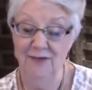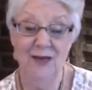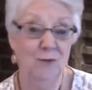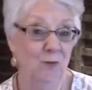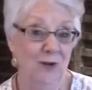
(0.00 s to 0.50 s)

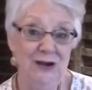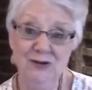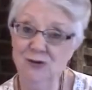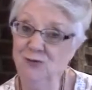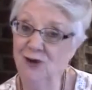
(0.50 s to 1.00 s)
that we
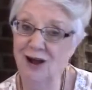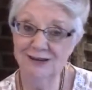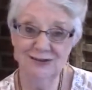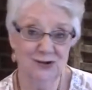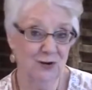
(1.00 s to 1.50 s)
do
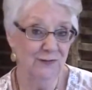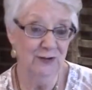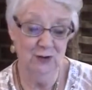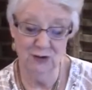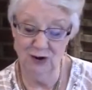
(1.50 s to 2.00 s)
not serve
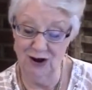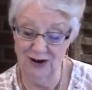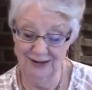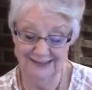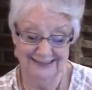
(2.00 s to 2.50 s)
your
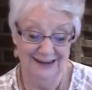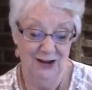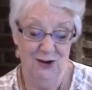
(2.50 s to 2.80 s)
gods,